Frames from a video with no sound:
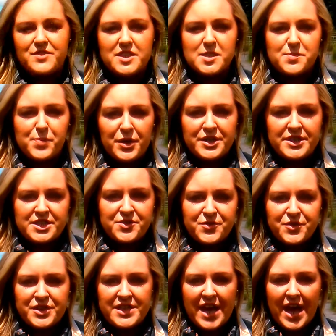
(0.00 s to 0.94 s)
have
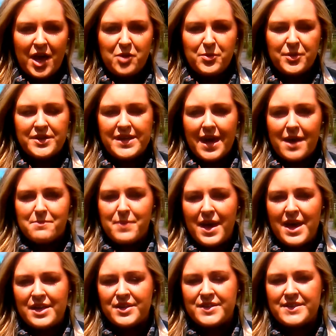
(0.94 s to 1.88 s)
dispersed for now, but
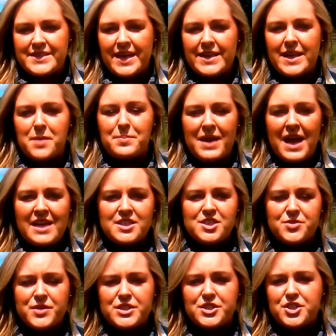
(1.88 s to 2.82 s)
campaigners say they
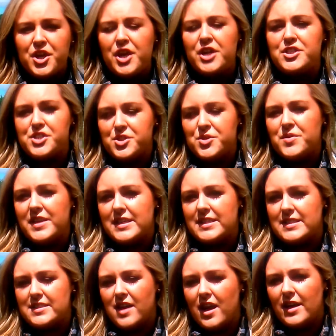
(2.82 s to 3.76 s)
plan to return to
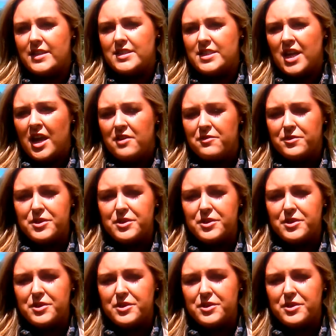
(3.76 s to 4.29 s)
this site